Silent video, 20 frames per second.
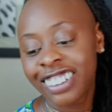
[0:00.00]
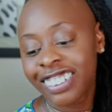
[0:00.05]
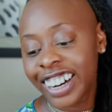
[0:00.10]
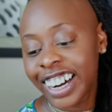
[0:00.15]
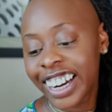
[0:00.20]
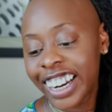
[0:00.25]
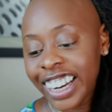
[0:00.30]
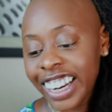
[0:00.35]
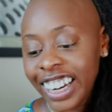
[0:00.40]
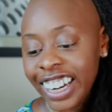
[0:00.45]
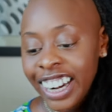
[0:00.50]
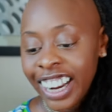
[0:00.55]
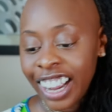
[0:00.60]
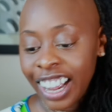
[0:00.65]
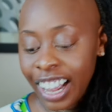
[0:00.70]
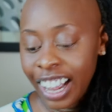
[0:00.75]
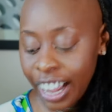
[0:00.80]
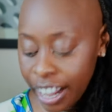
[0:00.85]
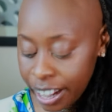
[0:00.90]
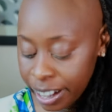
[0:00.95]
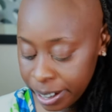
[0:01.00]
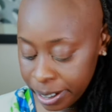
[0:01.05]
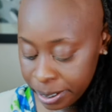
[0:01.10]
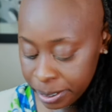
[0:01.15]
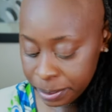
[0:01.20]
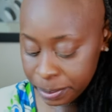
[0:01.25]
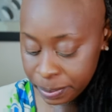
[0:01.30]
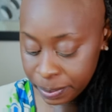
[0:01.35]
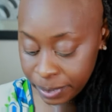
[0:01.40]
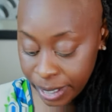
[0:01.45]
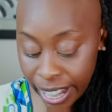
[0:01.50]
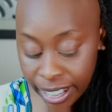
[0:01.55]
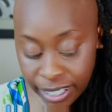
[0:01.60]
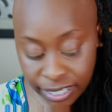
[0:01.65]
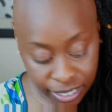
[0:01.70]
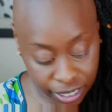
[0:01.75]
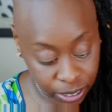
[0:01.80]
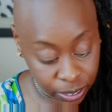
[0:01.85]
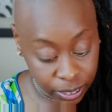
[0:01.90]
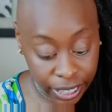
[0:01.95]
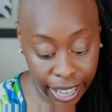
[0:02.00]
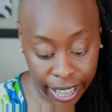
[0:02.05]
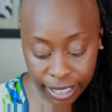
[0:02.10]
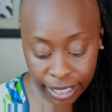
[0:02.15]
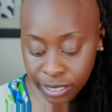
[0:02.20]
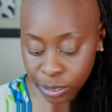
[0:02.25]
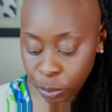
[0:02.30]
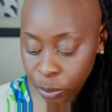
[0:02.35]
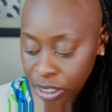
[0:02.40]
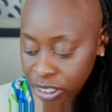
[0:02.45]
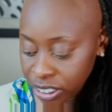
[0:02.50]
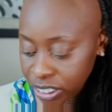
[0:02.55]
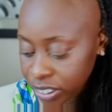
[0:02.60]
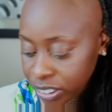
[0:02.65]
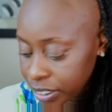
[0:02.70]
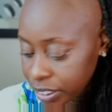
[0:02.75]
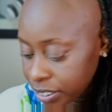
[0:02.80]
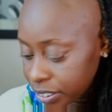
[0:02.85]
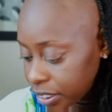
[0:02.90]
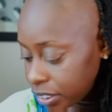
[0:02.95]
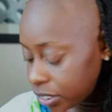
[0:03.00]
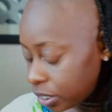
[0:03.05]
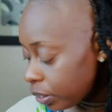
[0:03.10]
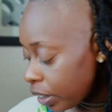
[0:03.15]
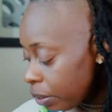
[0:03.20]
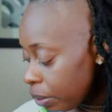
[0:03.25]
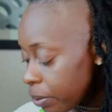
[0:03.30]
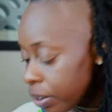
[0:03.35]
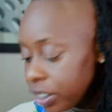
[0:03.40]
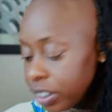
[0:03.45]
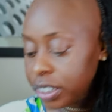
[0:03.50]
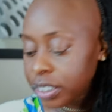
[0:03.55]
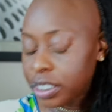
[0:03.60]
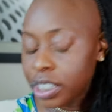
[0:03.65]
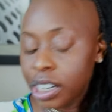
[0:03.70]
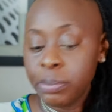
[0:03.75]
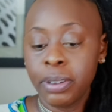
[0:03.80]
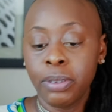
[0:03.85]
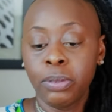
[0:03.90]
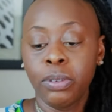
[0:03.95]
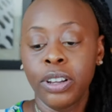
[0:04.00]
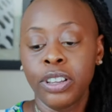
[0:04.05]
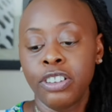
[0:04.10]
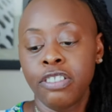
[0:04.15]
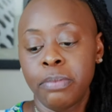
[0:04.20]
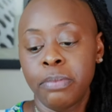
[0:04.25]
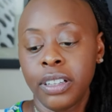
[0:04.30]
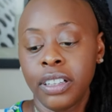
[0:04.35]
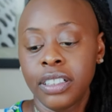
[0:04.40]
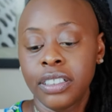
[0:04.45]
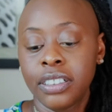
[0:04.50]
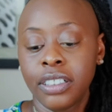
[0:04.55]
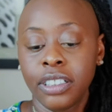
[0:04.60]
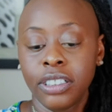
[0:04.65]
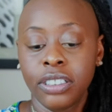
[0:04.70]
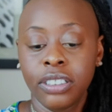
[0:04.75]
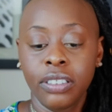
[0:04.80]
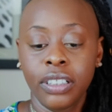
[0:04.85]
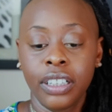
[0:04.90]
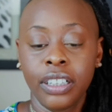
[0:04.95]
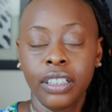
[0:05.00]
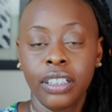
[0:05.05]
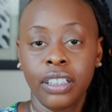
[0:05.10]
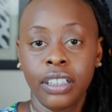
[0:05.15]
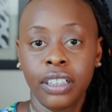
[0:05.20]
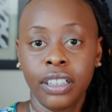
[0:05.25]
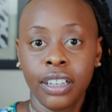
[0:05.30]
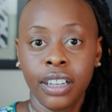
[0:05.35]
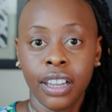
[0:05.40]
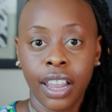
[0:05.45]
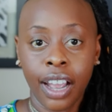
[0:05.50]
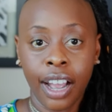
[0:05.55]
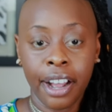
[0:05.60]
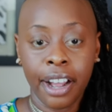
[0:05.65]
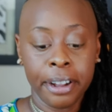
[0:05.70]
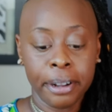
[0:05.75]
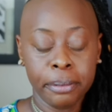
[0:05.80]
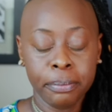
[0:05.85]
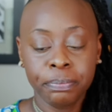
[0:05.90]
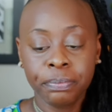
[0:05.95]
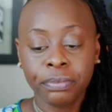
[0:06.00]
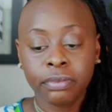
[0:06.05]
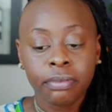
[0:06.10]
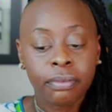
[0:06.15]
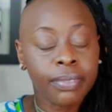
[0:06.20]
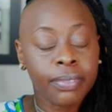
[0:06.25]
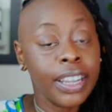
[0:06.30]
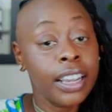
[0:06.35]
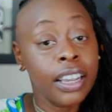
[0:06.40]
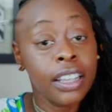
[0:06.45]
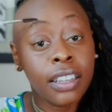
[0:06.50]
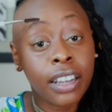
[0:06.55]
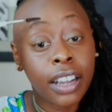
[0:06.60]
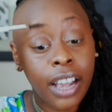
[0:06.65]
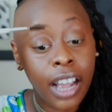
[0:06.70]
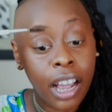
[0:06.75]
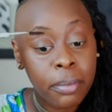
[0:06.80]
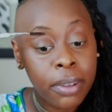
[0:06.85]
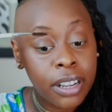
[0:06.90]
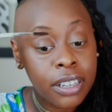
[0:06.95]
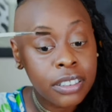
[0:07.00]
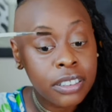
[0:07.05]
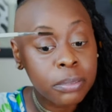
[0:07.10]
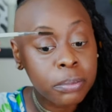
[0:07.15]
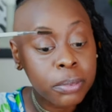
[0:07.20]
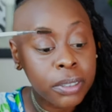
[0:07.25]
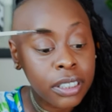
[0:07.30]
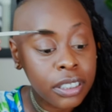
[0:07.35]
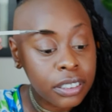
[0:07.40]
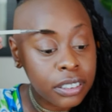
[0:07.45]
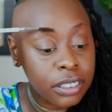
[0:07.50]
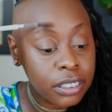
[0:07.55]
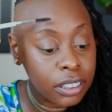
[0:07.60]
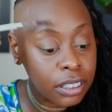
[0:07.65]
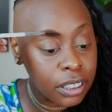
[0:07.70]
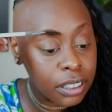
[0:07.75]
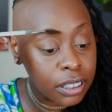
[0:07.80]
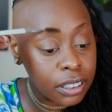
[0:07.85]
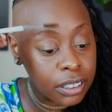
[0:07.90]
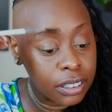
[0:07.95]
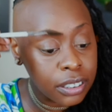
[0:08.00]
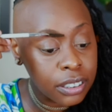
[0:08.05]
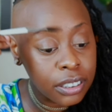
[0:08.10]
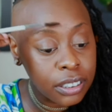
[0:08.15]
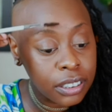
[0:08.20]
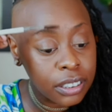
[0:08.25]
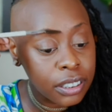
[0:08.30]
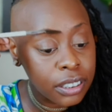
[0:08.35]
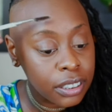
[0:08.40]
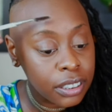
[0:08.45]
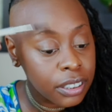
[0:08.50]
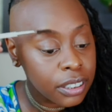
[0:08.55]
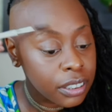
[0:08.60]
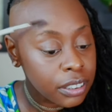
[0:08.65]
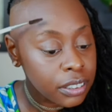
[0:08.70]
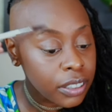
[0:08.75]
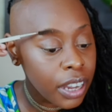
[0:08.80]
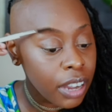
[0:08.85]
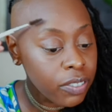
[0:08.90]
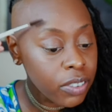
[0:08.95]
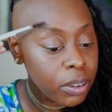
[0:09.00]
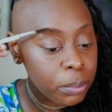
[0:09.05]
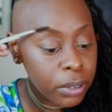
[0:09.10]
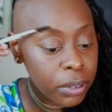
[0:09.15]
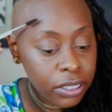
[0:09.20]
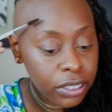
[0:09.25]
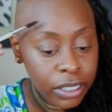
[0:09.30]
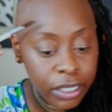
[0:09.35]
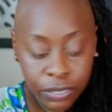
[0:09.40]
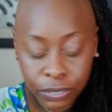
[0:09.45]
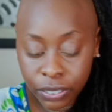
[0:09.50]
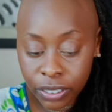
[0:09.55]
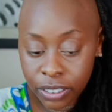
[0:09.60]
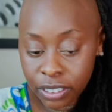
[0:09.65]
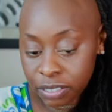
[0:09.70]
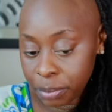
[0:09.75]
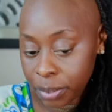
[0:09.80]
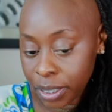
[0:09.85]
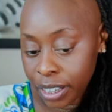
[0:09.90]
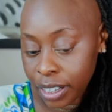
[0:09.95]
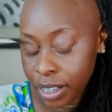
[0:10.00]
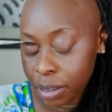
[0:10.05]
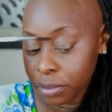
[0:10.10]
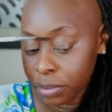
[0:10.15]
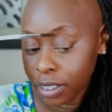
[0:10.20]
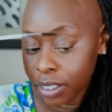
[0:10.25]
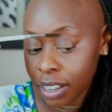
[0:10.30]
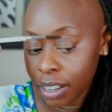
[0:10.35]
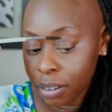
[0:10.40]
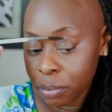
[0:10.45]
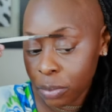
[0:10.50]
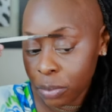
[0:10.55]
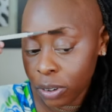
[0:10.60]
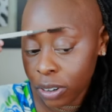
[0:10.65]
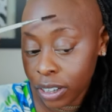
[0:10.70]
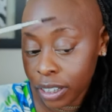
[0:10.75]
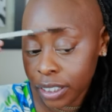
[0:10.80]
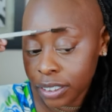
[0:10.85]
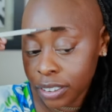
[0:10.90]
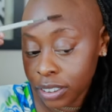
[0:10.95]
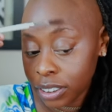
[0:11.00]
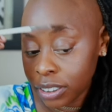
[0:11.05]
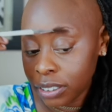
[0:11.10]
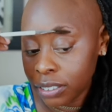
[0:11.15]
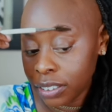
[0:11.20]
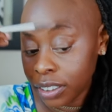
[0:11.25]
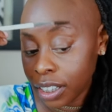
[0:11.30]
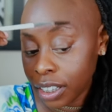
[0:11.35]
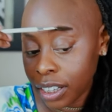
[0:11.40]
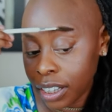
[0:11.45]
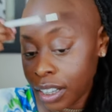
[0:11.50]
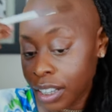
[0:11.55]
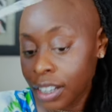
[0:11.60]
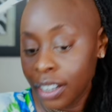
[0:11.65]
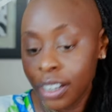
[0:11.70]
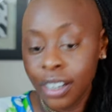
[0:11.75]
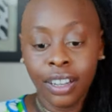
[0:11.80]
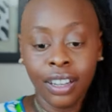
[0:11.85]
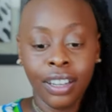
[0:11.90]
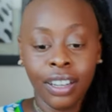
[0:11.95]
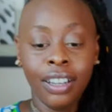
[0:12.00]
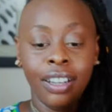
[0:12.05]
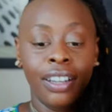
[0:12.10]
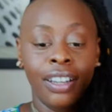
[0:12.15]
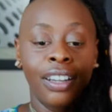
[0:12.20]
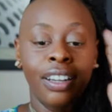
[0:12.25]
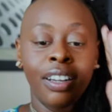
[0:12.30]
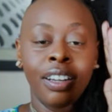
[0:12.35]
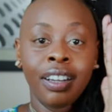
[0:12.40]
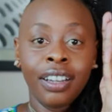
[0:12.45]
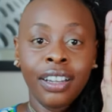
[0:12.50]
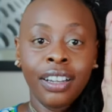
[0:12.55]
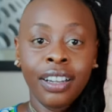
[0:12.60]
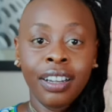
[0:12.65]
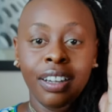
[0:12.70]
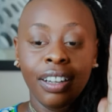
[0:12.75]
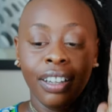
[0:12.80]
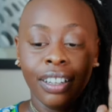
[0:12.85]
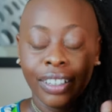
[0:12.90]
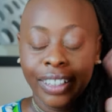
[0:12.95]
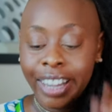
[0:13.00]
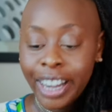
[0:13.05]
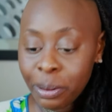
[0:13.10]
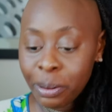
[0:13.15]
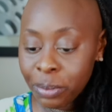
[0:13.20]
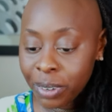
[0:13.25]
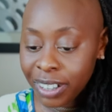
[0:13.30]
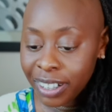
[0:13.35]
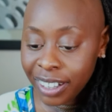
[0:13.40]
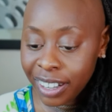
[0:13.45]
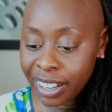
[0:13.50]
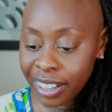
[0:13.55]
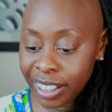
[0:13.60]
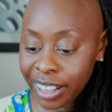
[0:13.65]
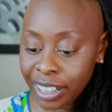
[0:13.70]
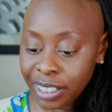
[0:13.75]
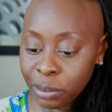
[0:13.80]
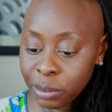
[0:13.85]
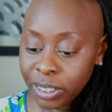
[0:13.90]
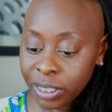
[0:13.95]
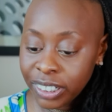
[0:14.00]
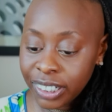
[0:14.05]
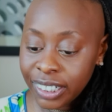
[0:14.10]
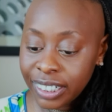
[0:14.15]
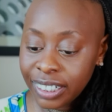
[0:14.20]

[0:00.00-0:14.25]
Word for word: right? Um, and so, yes, what are you listening to? I want you to tell me what you've been listening to lately um, in the comments because, girl. So I have a mirror in front of me and I'm looking more into the camera than the mirror.